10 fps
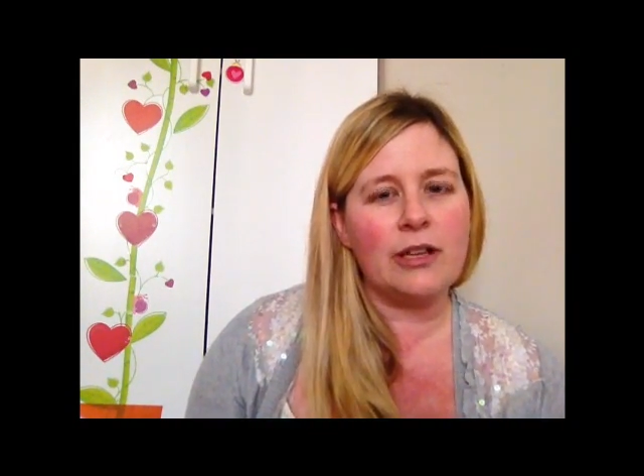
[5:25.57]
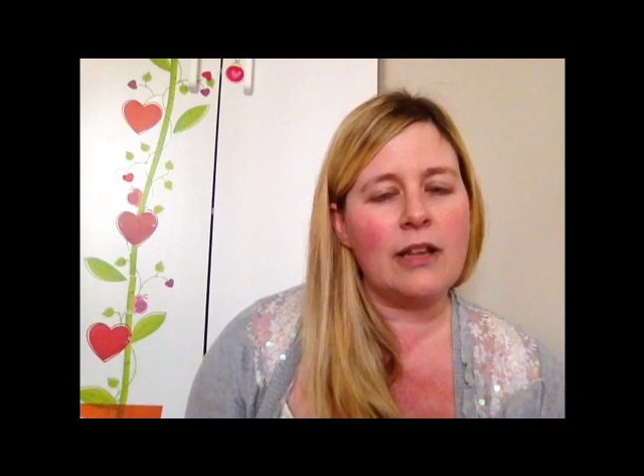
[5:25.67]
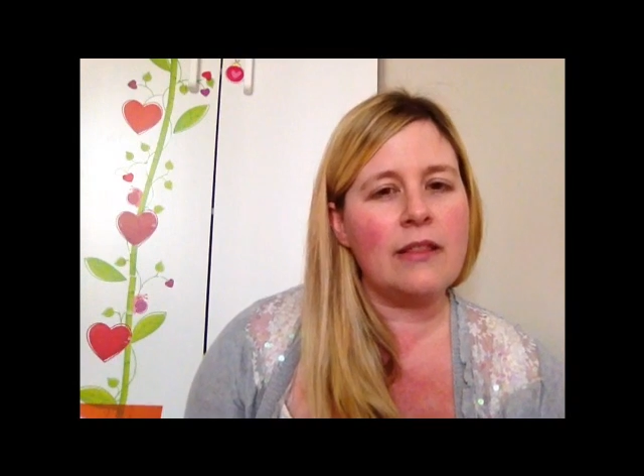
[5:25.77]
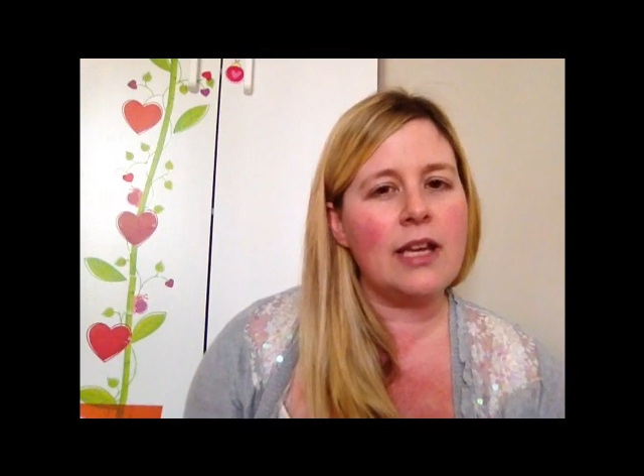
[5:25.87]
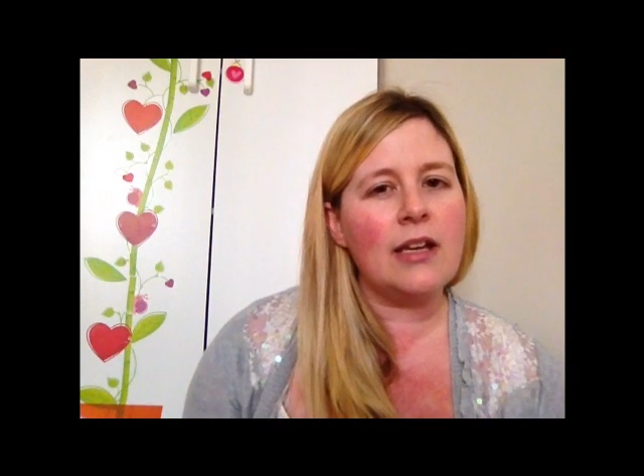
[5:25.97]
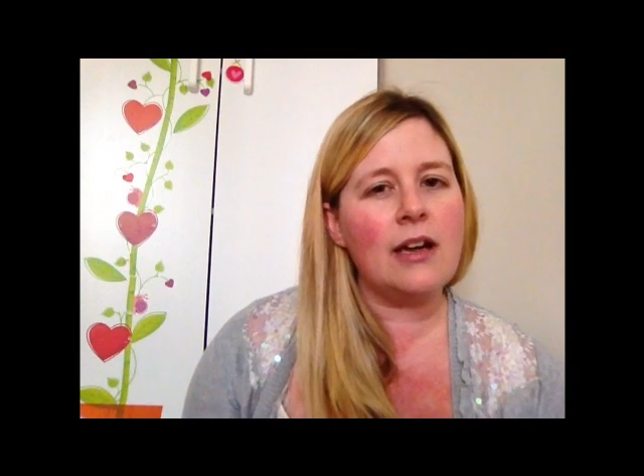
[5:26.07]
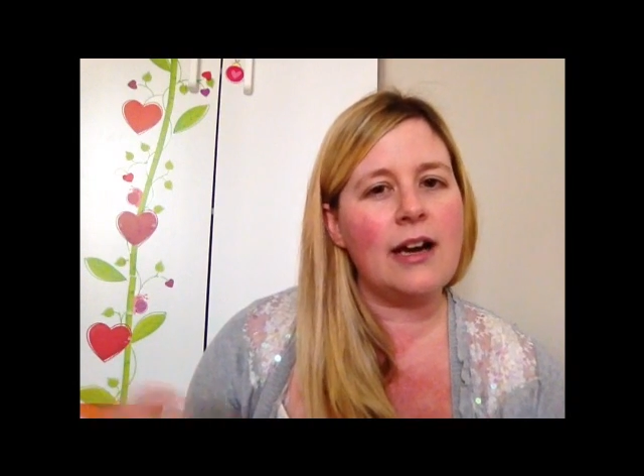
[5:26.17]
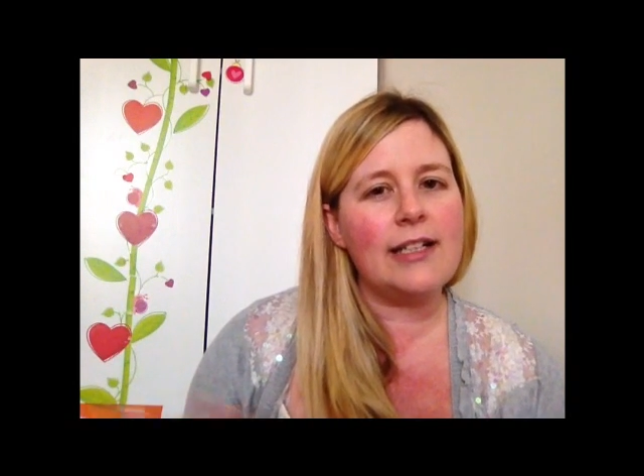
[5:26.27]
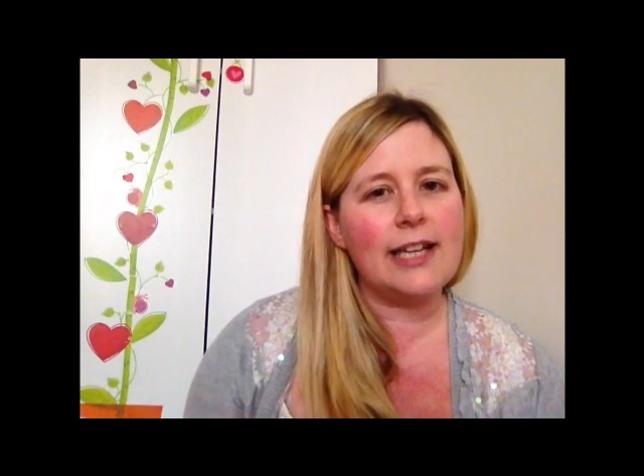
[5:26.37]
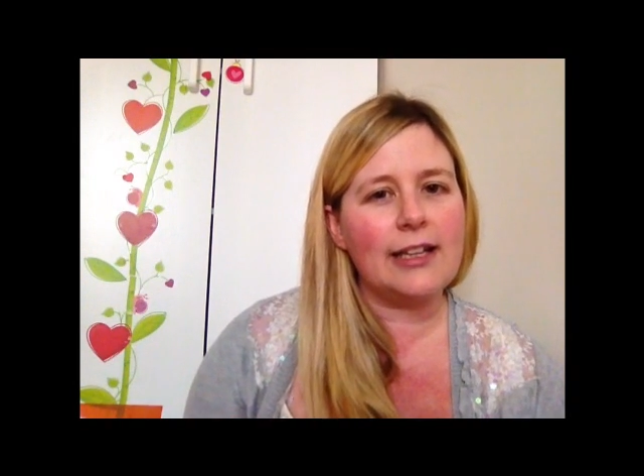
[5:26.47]
And then
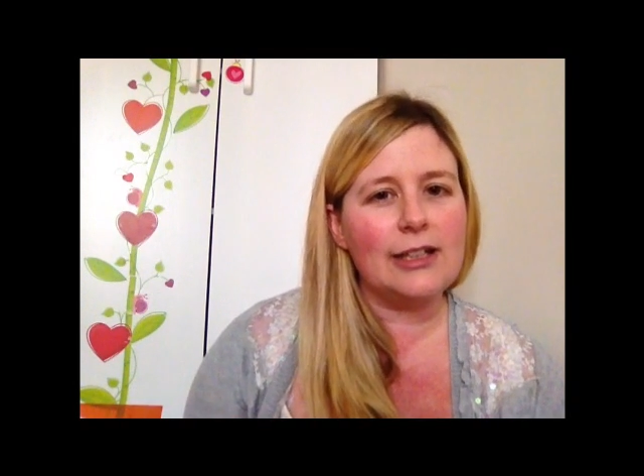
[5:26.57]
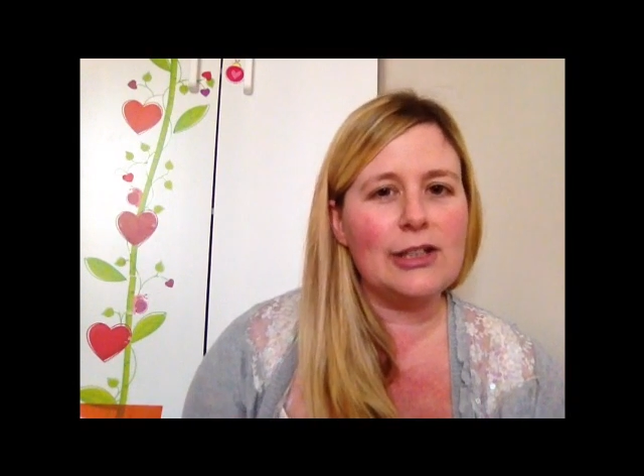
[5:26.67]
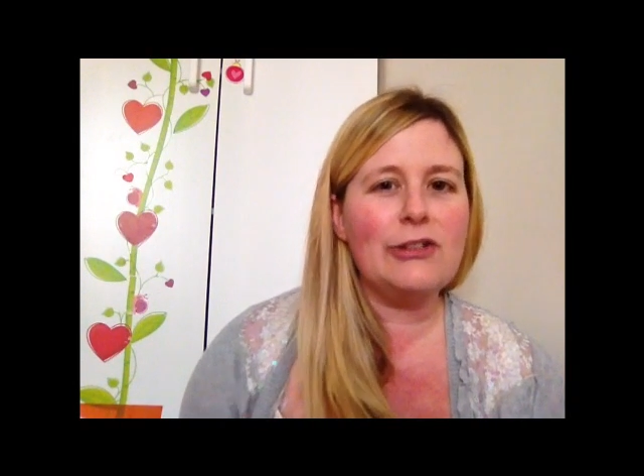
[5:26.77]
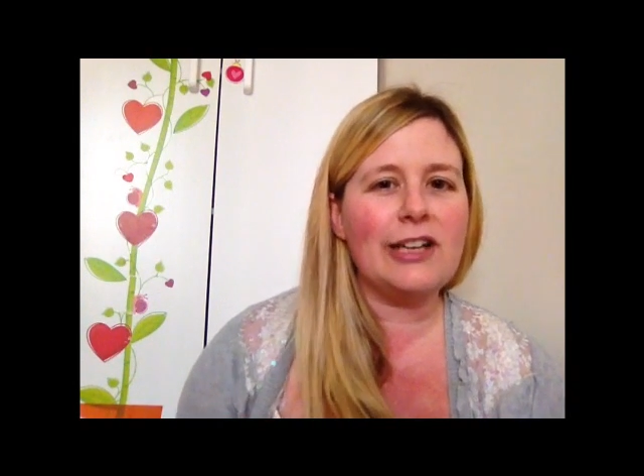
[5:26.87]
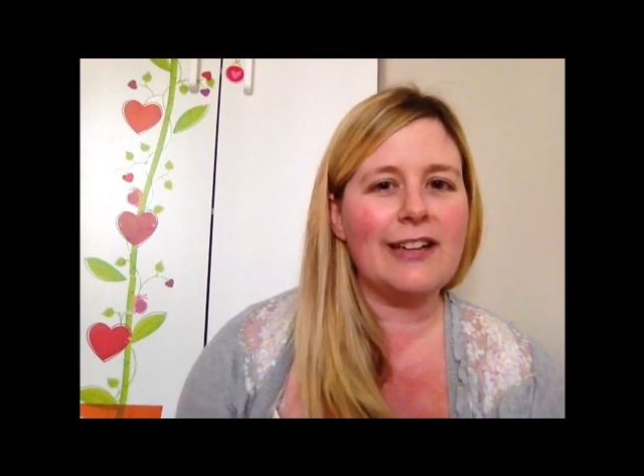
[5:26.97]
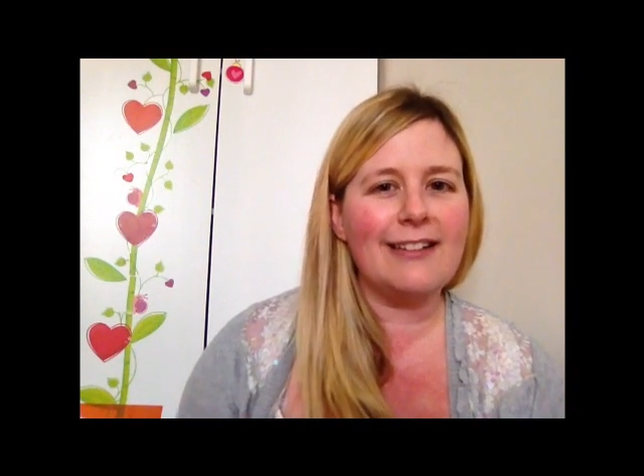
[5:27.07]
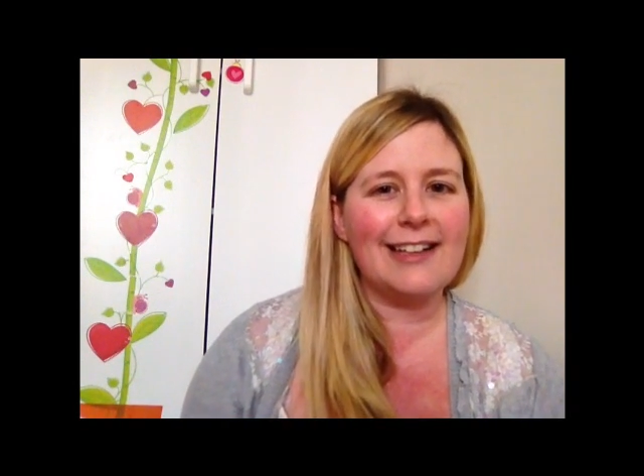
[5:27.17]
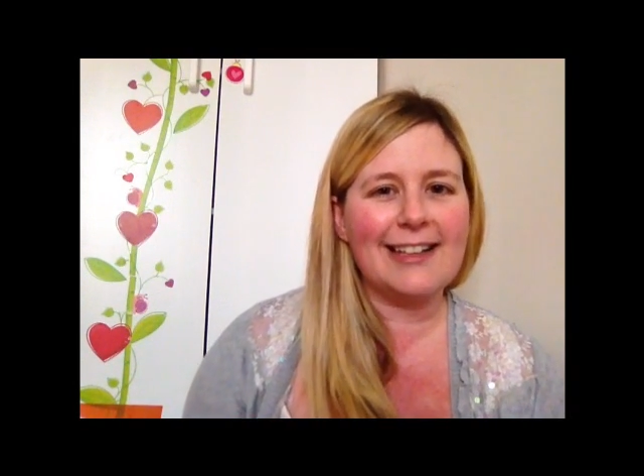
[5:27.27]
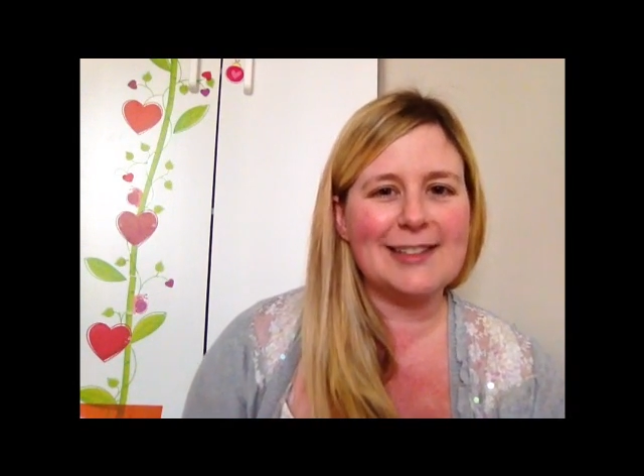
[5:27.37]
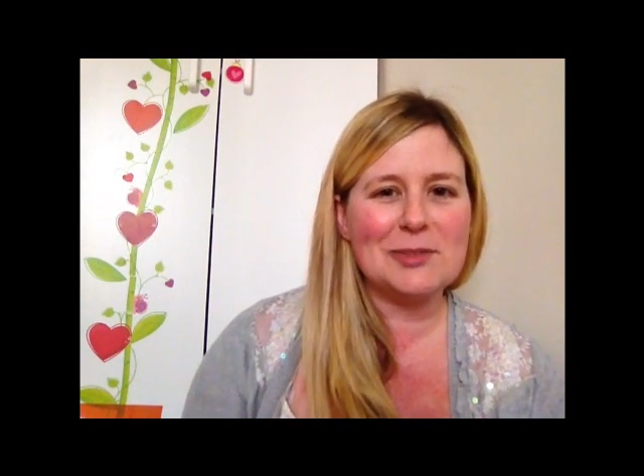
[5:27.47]
I take a look and I
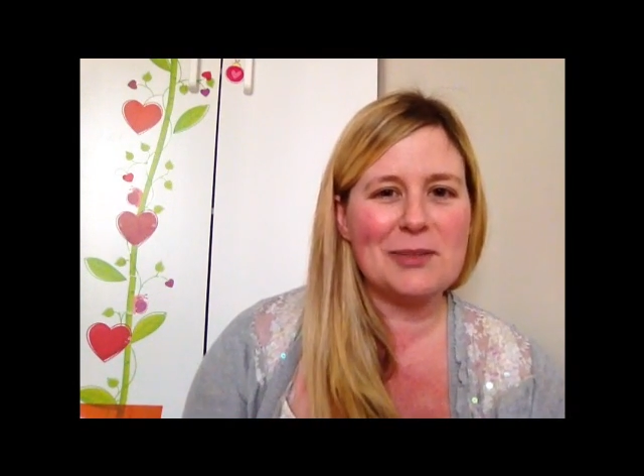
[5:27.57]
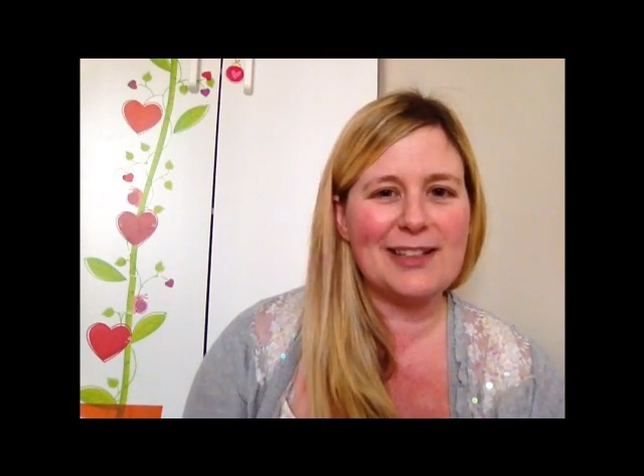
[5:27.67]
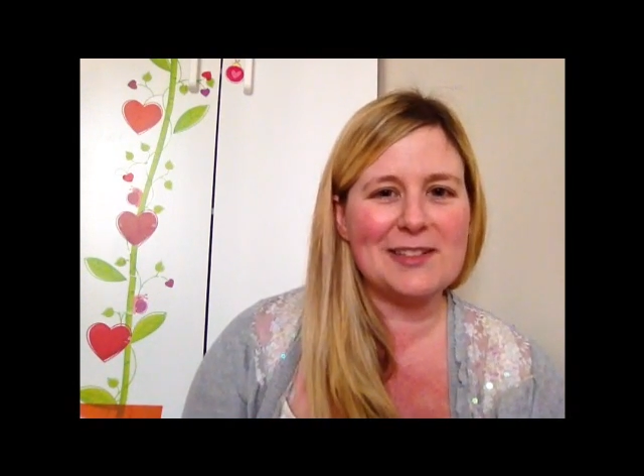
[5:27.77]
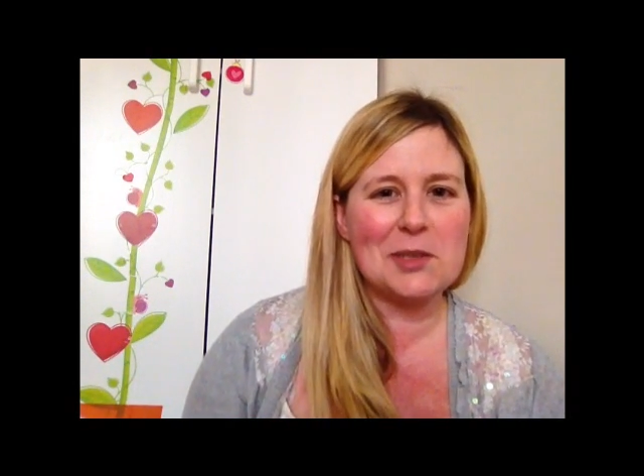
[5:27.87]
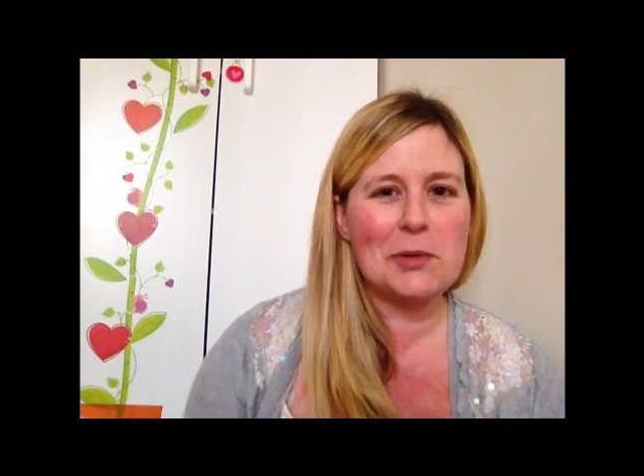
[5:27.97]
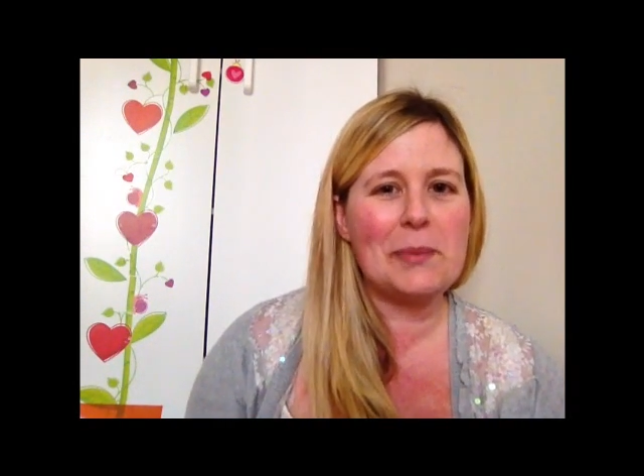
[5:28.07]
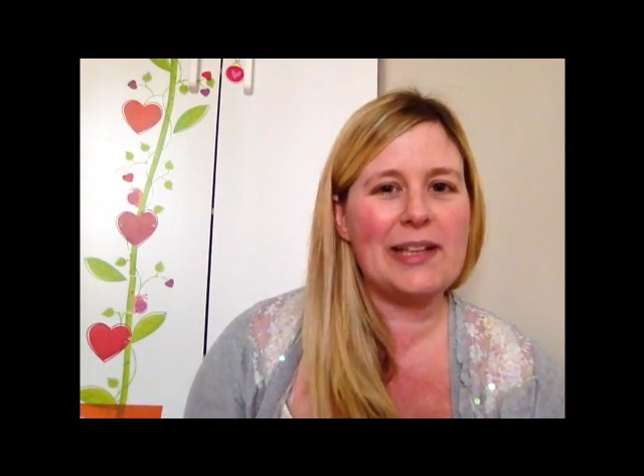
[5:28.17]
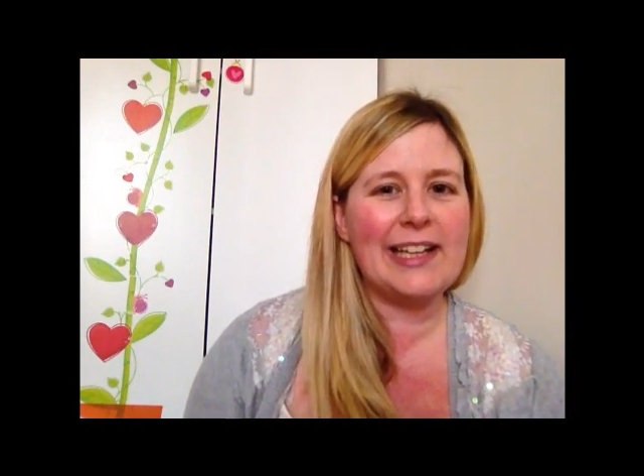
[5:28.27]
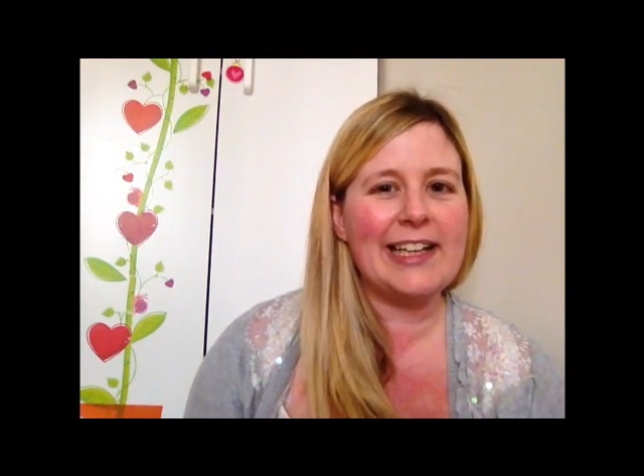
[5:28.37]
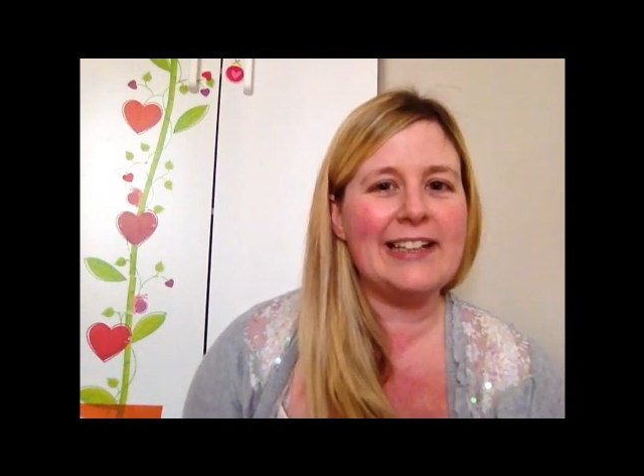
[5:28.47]
customize you a
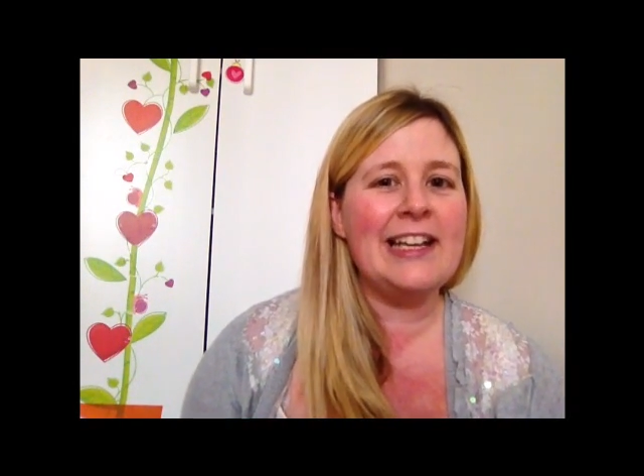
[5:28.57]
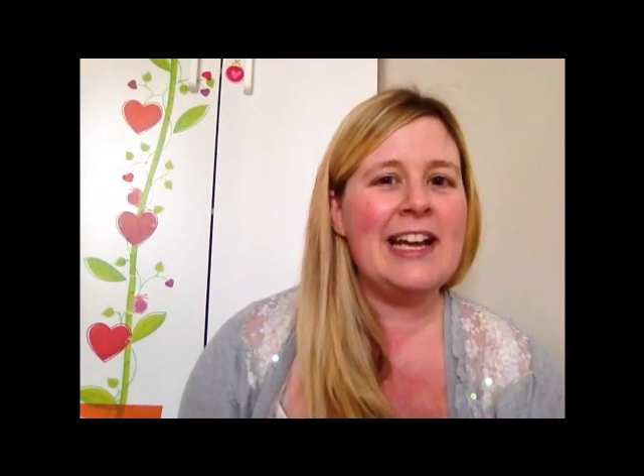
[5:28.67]
plan,